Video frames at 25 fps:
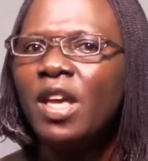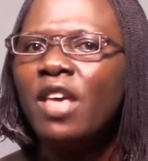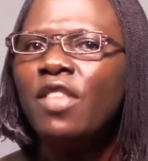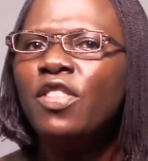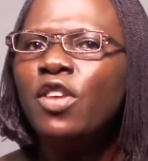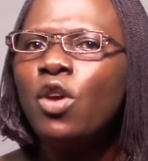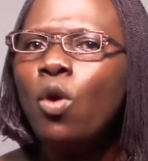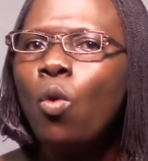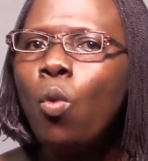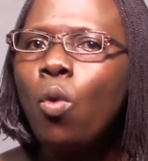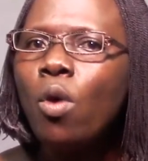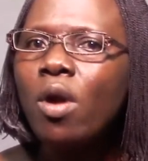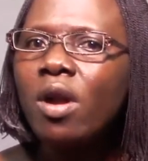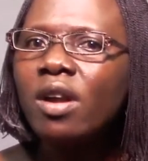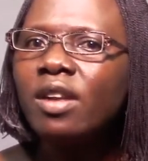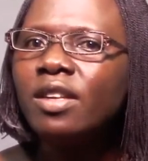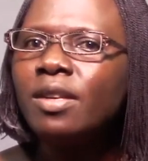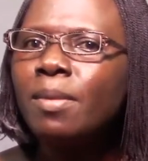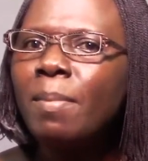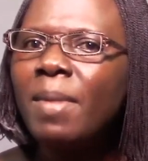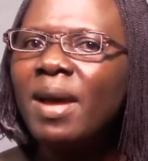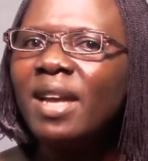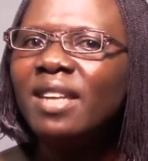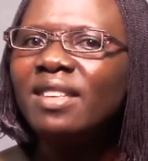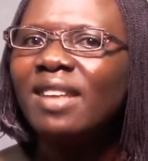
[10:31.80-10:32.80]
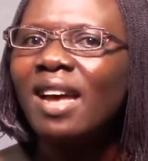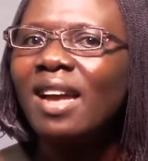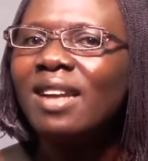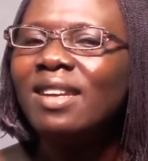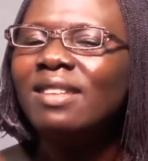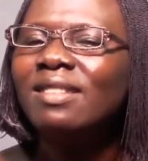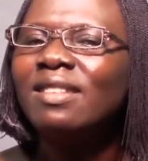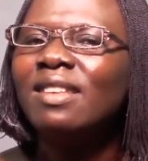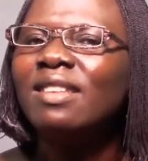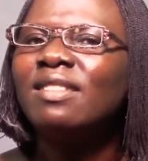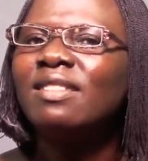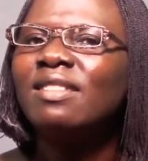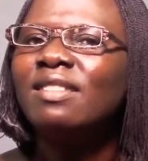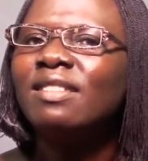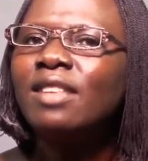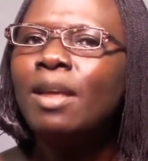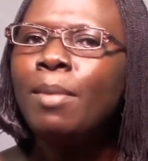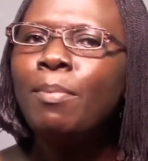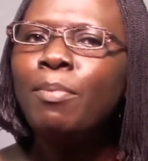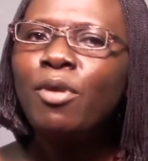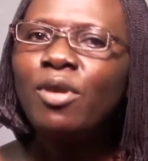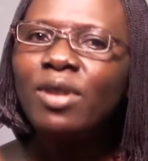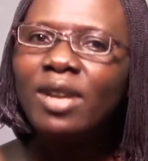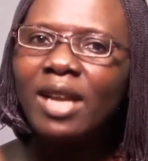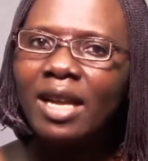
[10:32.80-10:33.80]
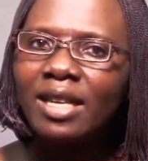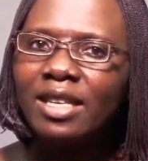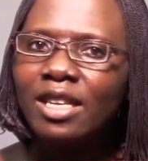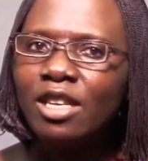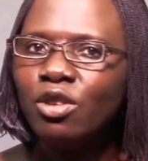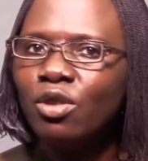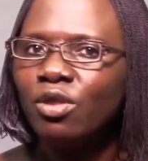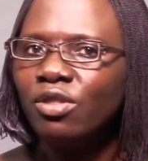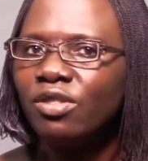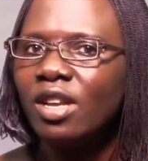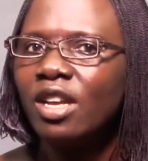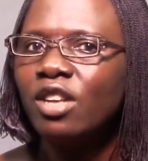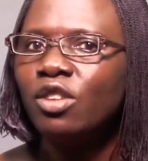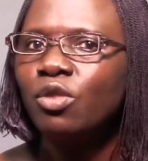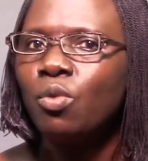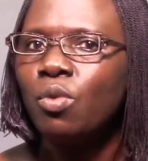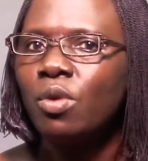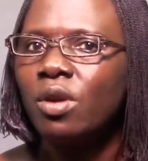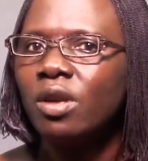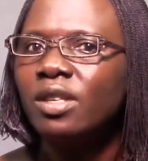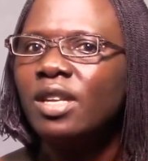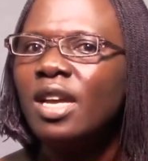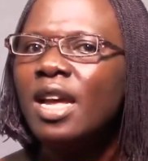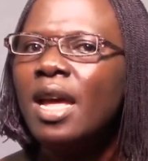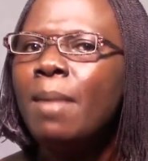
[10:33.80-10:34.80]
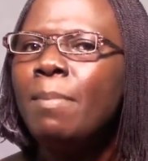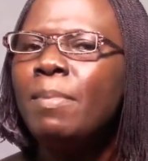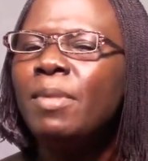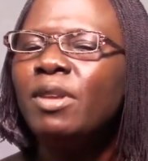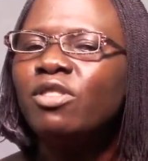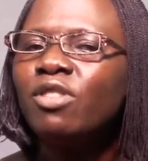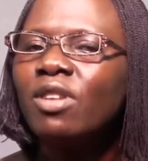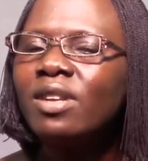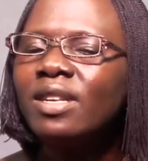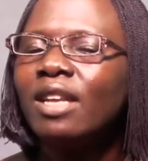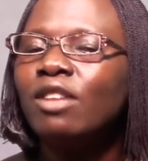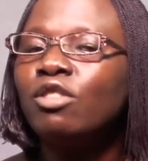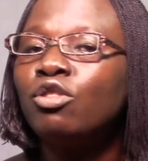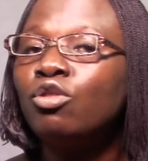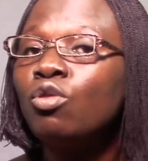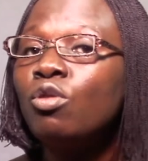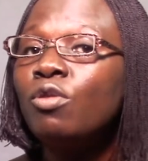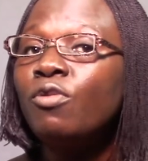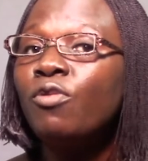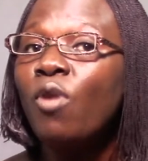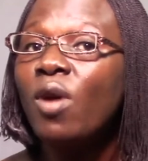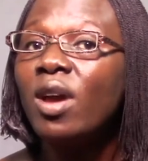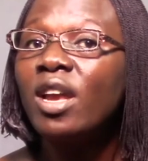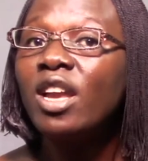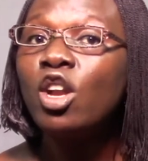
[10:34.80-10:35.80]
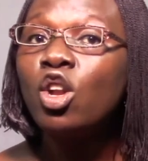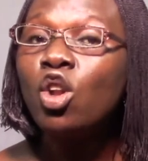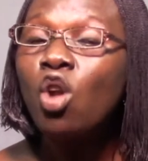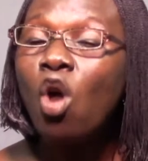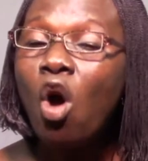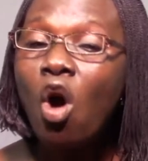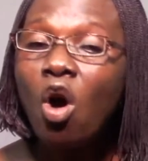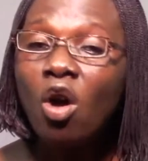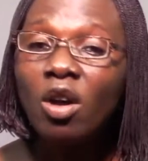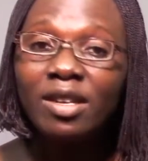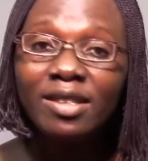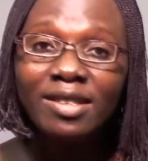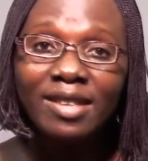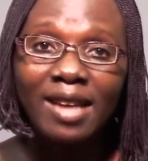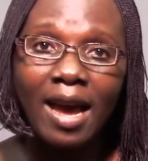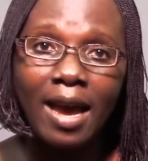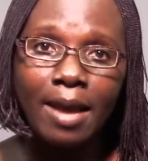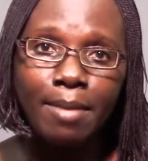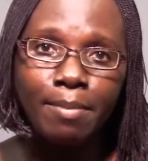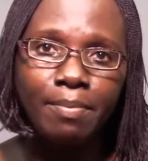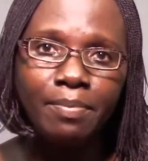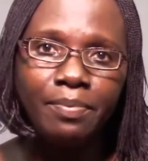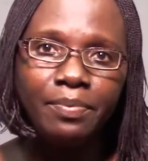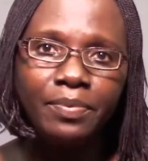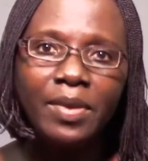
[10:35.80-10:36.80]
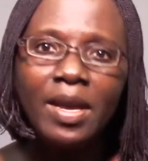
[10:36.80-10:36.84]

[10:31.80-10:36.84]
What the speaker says: The word mental is a simple and innocent word misunderstood for a long time.